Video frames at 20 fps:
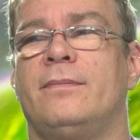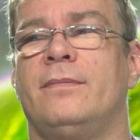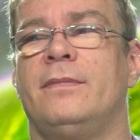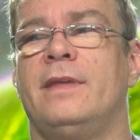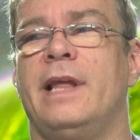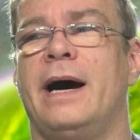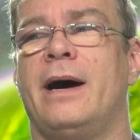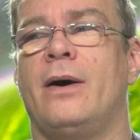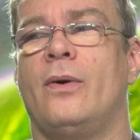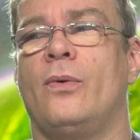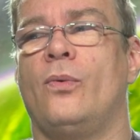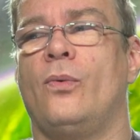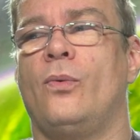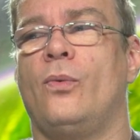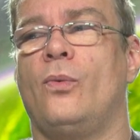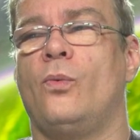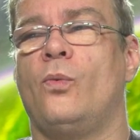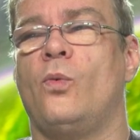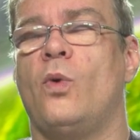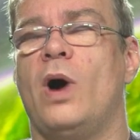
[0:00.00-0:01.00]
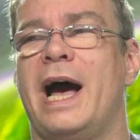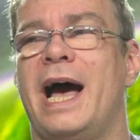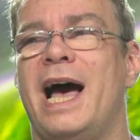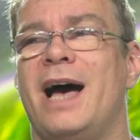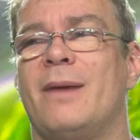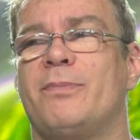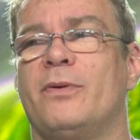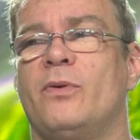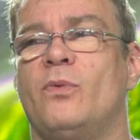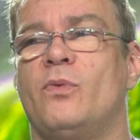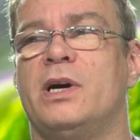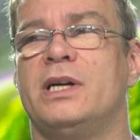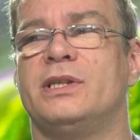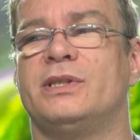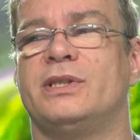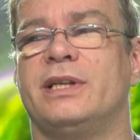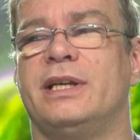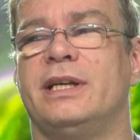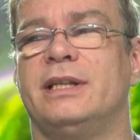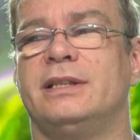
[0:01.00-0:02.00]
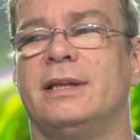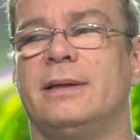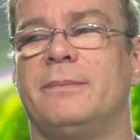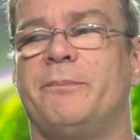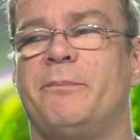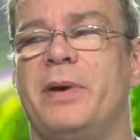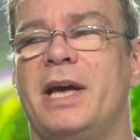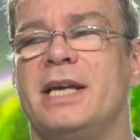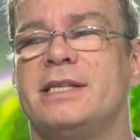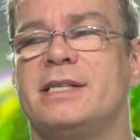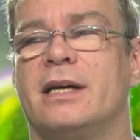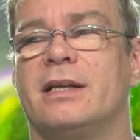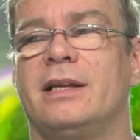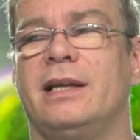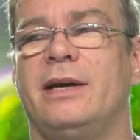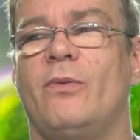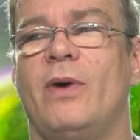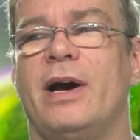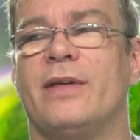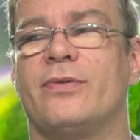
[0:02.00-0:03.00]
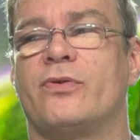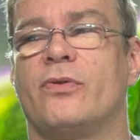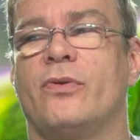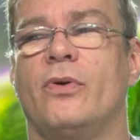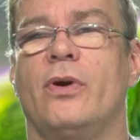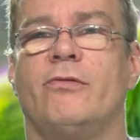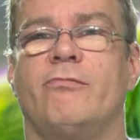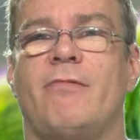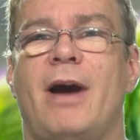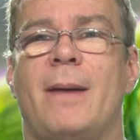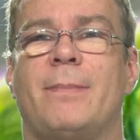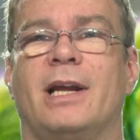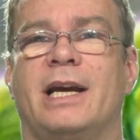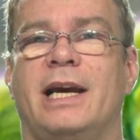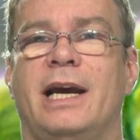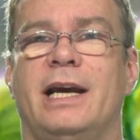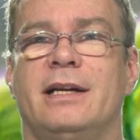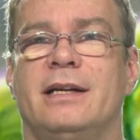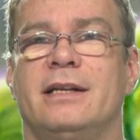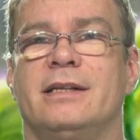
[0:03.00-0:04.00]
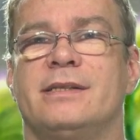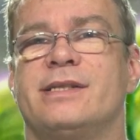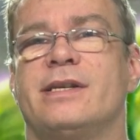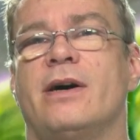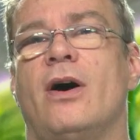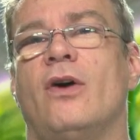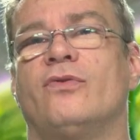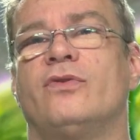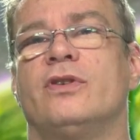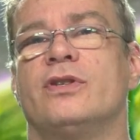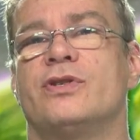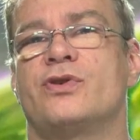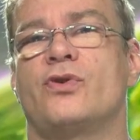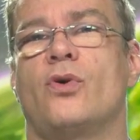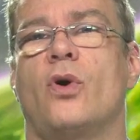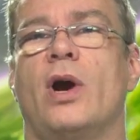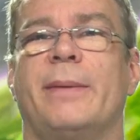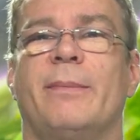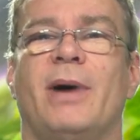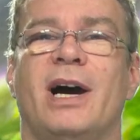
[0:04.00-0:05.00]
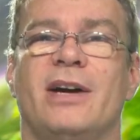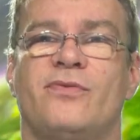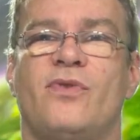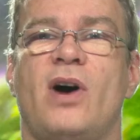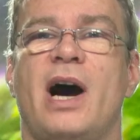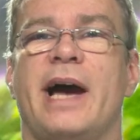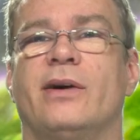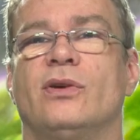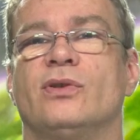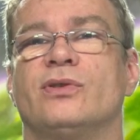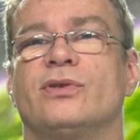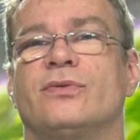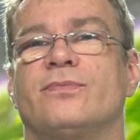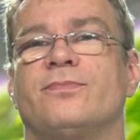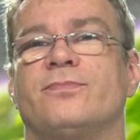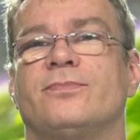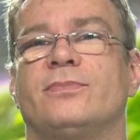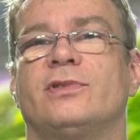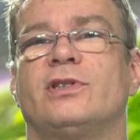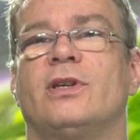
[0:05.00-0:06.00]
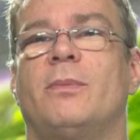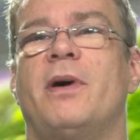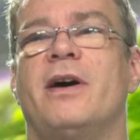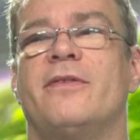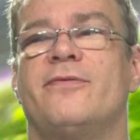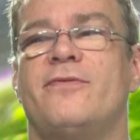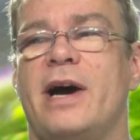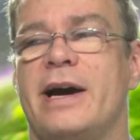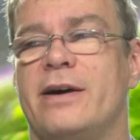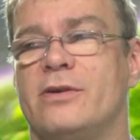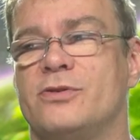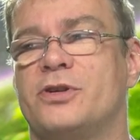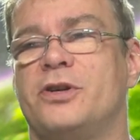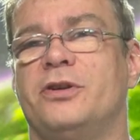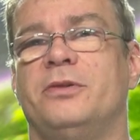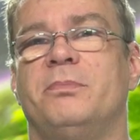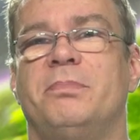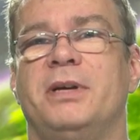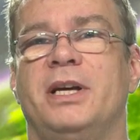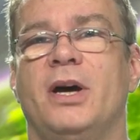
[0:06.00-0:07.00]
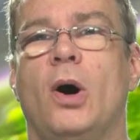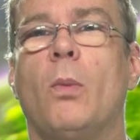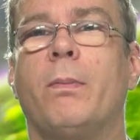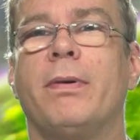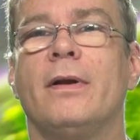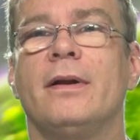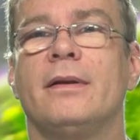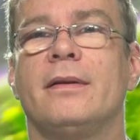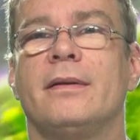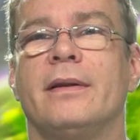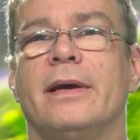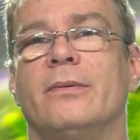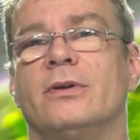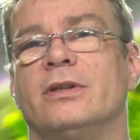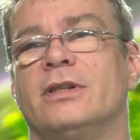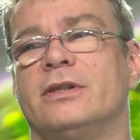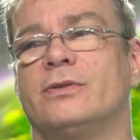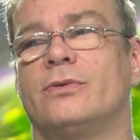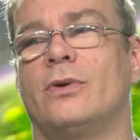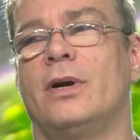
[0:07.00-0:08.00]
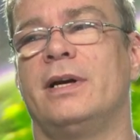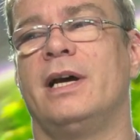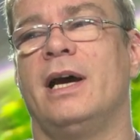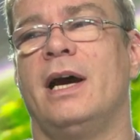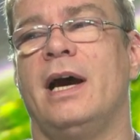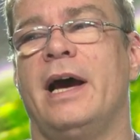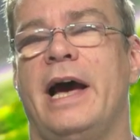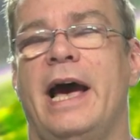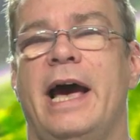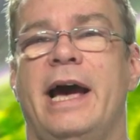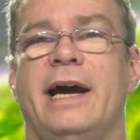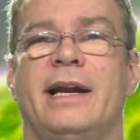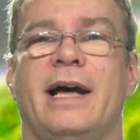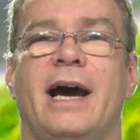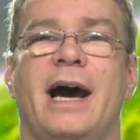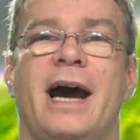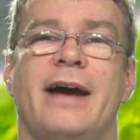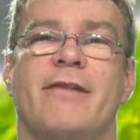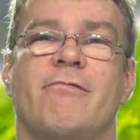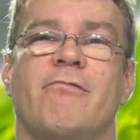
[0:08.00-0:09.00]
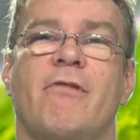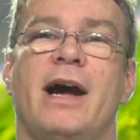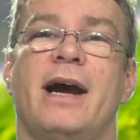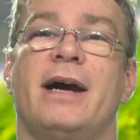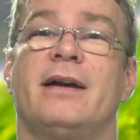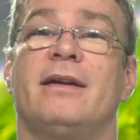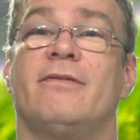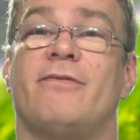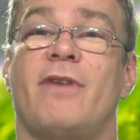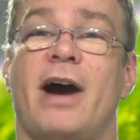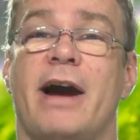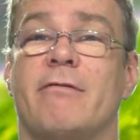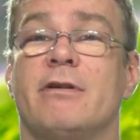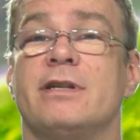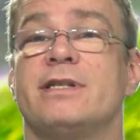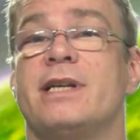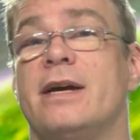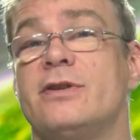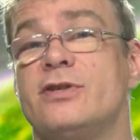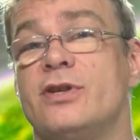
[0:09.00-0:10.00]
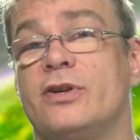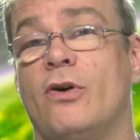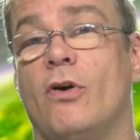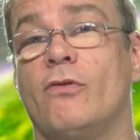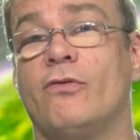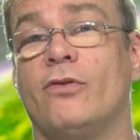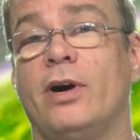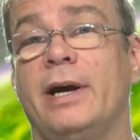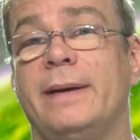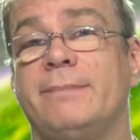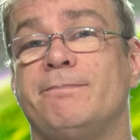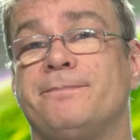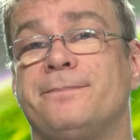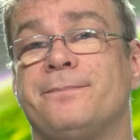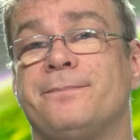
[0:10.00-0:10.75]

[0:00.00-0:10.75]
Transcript: Now, what happened is it basically went through and replicated itself, destroying my files. So my files couldn't be opened. They were destroyed. And I ran a virus engine over it